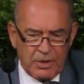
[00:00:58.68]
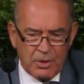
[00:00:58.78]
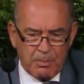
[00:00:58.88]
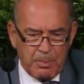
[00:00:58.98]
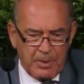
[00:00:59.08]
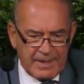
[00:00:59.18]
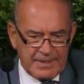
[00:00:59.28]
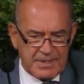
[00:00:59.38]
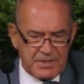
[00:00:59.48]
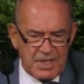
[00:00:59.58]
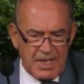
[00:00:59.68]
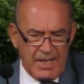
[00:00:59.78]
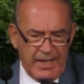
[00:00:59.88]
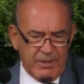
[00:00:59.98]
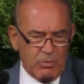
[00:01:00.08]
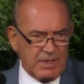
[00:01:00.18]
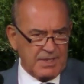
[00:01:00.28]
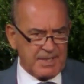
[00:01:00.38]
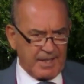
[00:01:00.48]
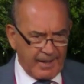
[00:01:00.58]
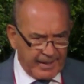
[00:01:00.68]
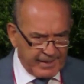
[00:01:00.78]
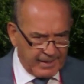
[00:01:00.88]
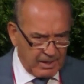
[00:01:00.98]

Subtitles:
your practice. And what is the clinical